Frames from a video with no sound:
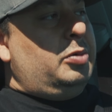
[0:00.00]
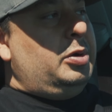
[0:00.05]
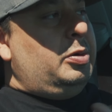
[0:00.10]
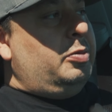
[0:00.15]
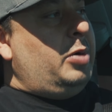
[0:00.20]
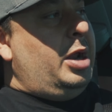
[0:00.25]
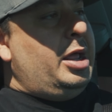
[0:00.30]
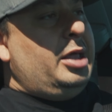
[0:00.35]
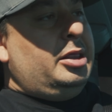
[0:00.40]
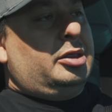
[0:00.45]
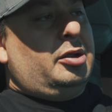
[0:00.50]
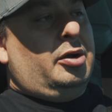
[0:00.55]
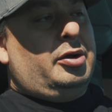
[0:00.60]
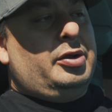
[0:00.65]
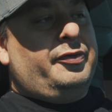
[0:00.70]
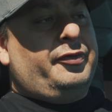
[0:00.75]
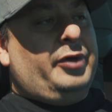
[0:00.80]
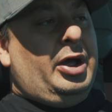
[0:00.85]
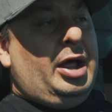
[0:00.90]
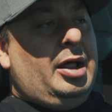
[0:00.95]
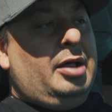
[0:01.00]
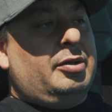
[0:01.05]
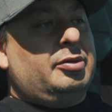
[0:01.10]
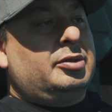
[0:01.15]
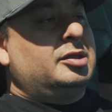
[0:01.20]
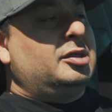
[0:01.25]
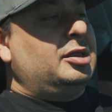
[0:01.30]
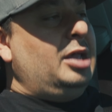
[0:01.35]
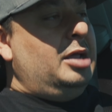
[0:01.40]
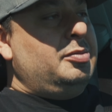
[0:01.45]
We ran thirty-five,
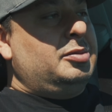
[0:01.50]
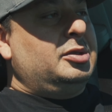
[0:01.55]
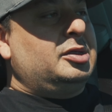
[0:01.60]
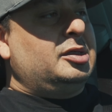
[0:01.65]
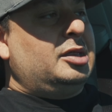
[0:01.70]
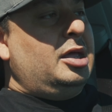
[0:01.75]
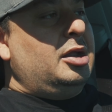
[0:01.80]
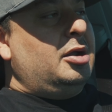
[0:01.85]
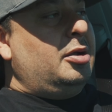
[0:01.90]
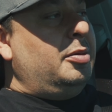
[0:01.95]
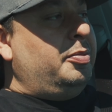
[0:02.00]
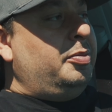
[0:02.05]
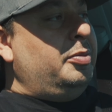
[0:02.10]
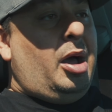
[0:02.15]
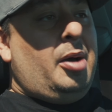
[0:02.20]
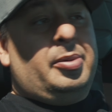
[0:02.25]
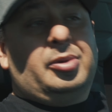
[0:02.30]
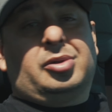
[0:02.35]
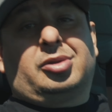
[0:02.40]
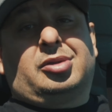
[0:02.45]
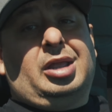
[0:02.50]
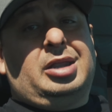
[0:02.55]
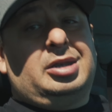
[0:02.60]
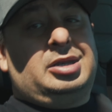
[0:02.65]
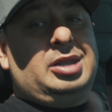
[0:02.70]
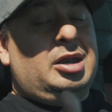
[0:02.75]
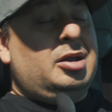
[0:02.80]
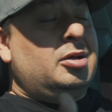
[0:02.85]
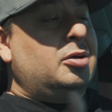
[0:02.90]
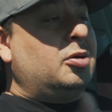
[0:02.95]
same setup, almost
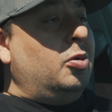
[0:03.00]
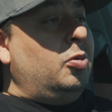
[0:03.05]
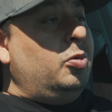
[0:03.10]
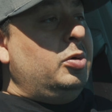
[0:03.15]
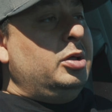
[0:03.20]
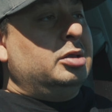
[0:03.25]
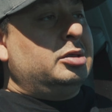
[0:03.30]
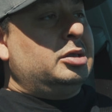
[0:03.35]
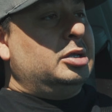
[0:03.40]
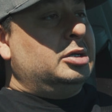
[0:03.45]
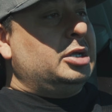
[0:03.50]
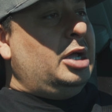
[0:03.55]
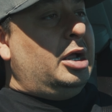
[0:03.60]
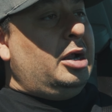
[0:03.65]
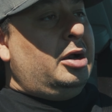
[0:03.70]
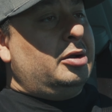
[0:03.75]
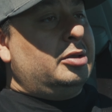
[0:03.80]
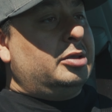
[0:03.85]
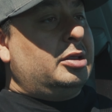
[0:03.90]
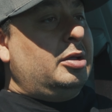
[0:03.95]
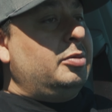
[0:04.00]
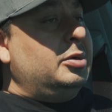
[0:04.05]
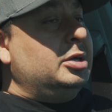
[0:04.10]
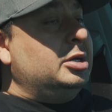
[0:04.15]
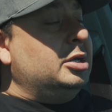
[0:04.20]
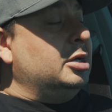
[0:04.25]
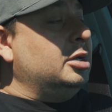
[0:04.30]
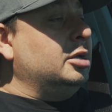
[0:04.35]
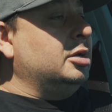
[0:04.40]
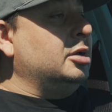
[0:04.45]
identical wheels and tires that we
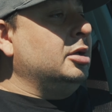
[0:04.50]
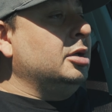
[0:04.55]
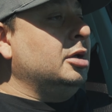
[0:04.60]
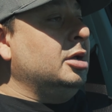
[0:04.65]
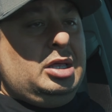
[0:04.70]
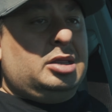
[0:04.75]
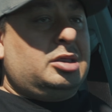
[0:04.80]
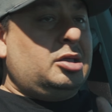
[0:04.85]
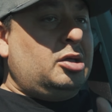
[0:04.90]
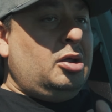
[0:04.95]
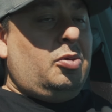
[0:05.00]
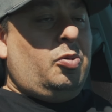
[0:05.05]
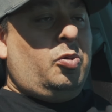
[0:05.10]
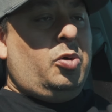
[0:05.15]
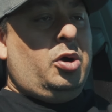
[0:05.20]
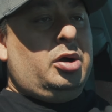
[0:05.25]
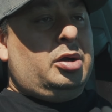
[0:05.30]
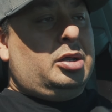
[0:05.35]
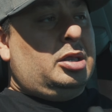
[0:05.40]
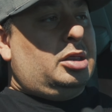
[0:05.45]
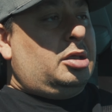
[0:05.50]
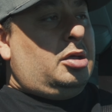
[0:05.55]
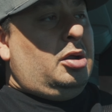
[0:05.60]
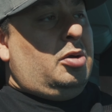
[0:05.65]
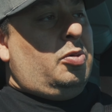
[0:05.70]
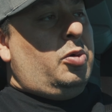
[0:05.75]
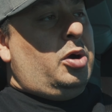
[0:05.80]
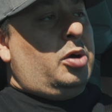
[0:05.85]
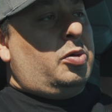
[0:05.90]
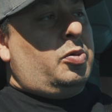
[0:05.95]
did. It's gonna work. It's
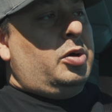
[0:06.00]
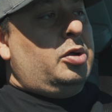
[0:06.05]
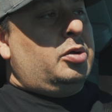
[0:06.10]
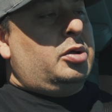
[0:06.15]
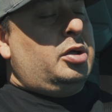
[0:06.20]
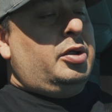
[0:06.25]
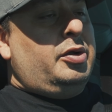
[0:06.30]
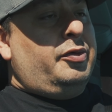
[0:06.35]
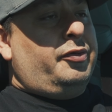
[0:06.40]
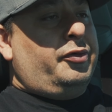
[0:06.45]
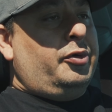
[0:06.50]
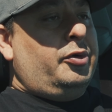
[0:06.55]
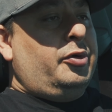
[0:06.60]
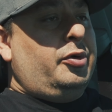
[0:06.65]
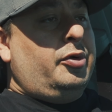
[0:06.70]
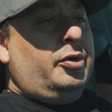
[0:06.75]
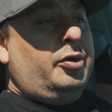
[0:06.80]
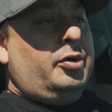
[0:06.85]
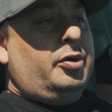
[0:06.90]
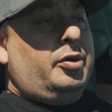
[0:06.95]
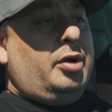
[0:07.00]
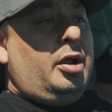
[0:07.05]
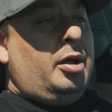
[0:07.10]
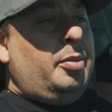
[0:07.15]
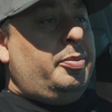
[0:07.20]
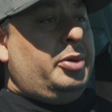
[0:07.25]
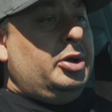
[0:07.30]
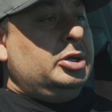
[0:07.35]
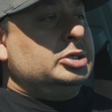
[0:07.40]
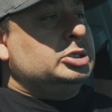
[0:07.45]
gonna work real good for a
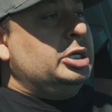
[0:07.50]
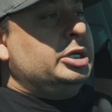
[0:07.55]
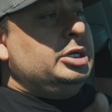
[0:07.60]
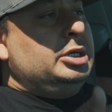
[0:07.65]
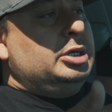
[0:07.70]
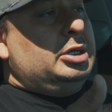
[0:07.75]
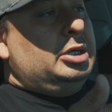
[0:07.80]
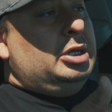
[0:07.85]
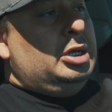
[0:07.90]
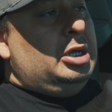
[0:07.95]
budget.